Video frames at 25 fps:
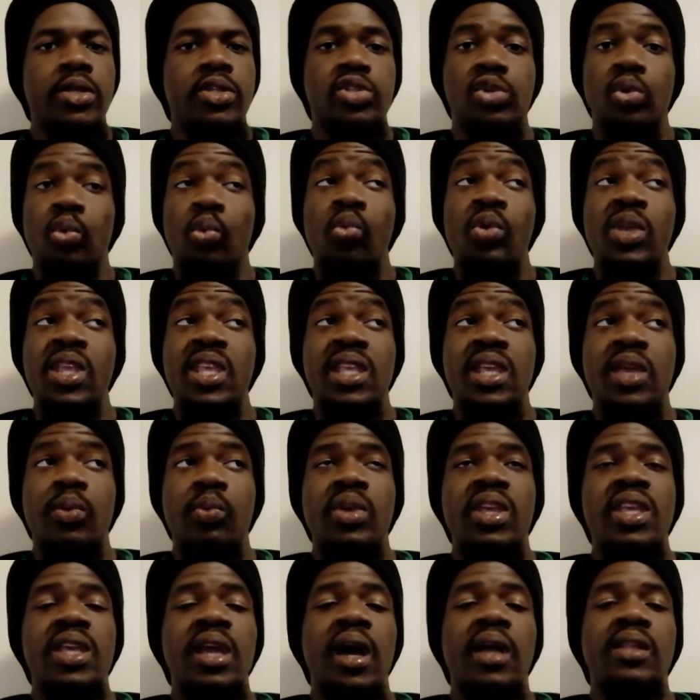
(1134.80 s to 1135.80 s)
So we
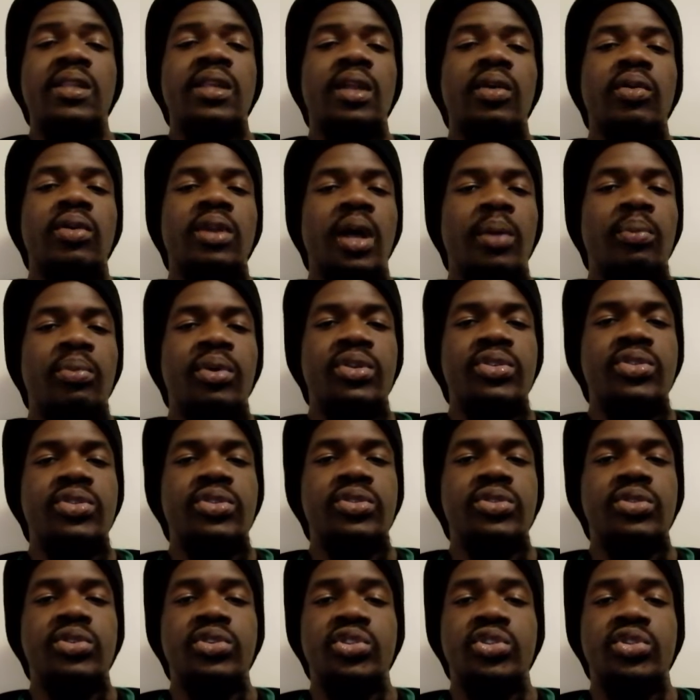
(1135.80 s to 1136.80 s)
can't allow that
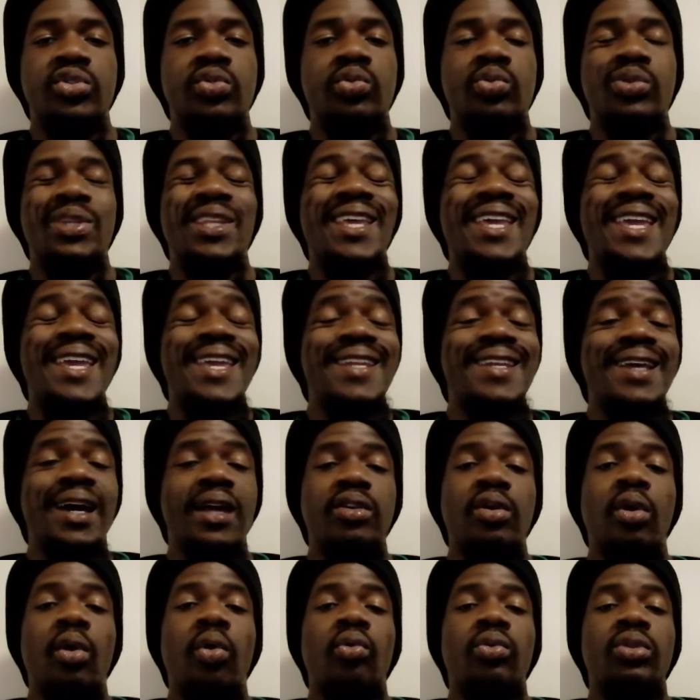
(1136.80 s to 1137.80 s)
Bridgen to shoot in
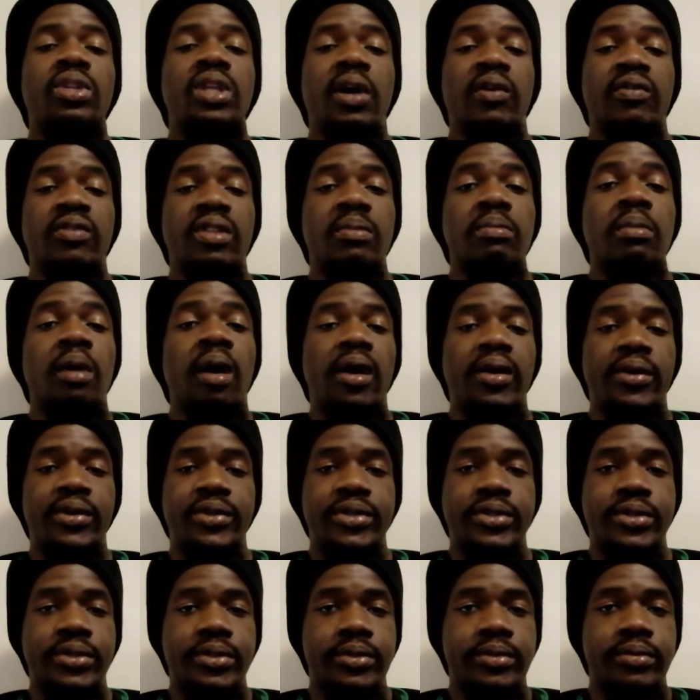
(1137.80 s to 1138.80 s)
and out of the
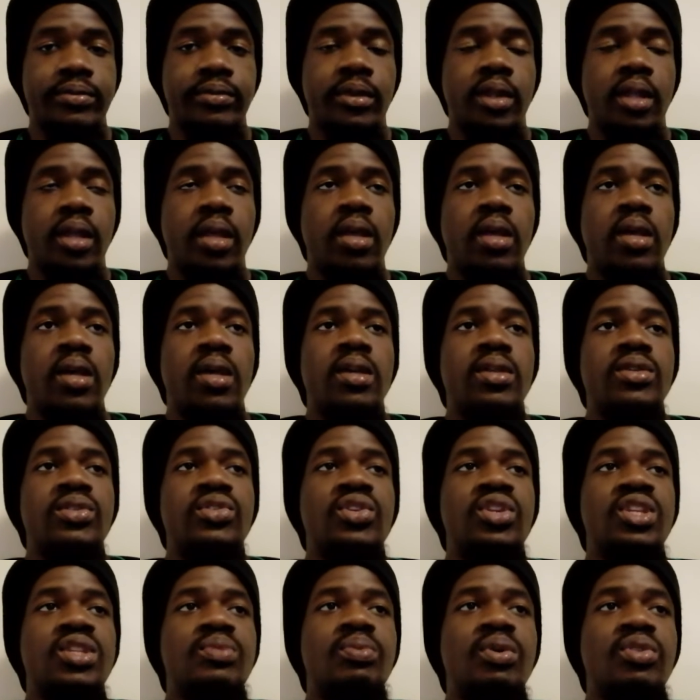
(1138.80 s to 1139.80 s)
box.
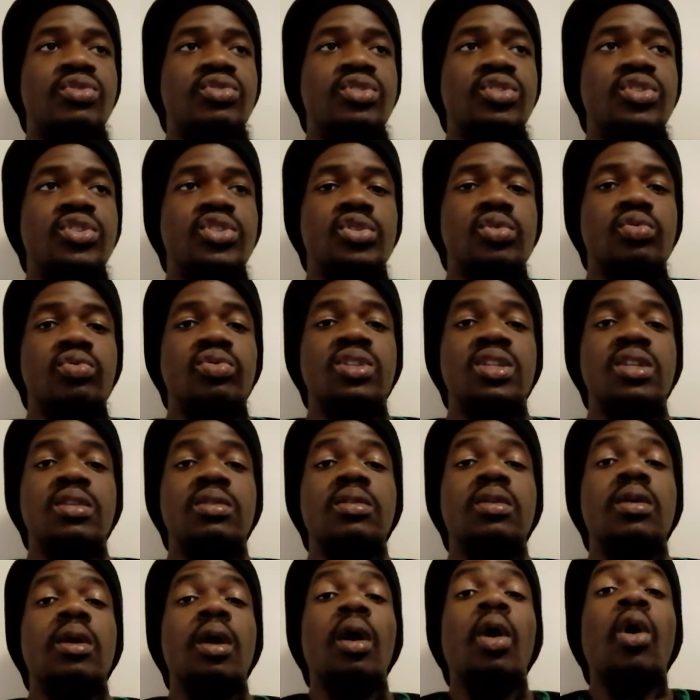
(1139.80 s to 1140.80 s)
See, this Bridgen
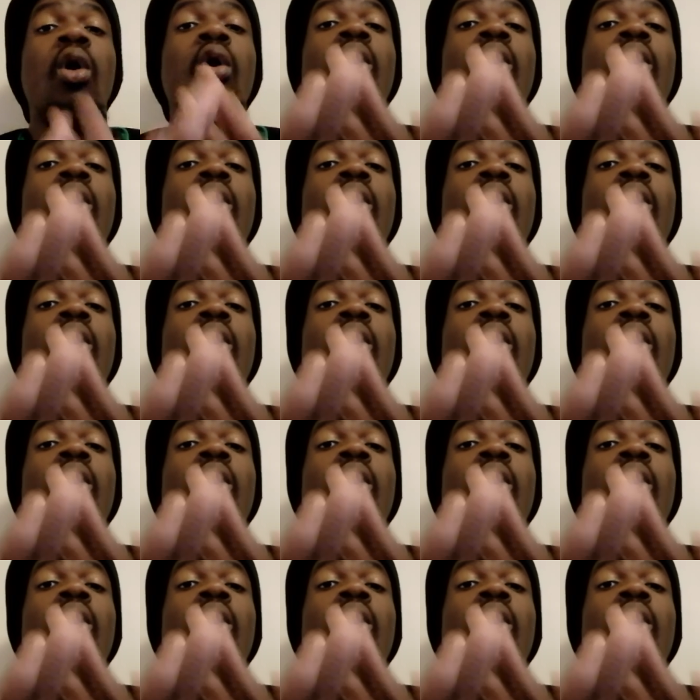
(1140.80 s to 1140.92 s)
shooting,